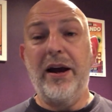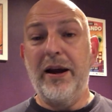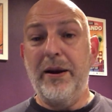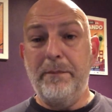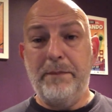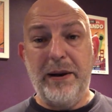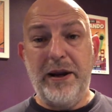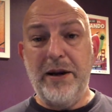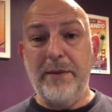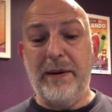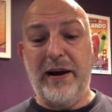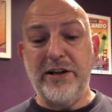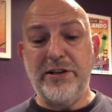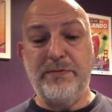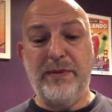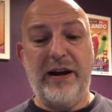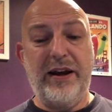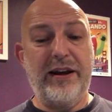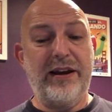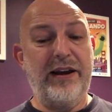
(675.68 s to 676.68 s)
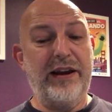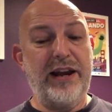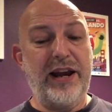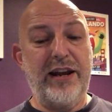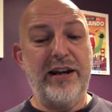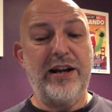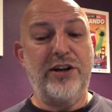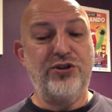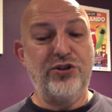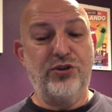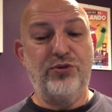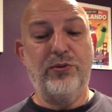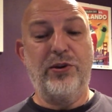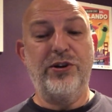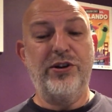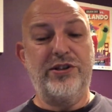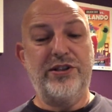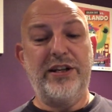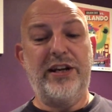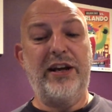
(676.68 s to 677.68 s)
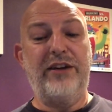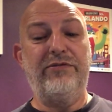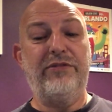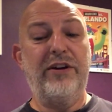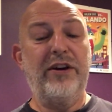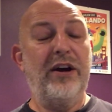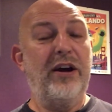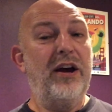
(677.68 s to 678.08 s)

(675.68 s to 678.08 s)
Being a back-to-back, again, I just wanted to give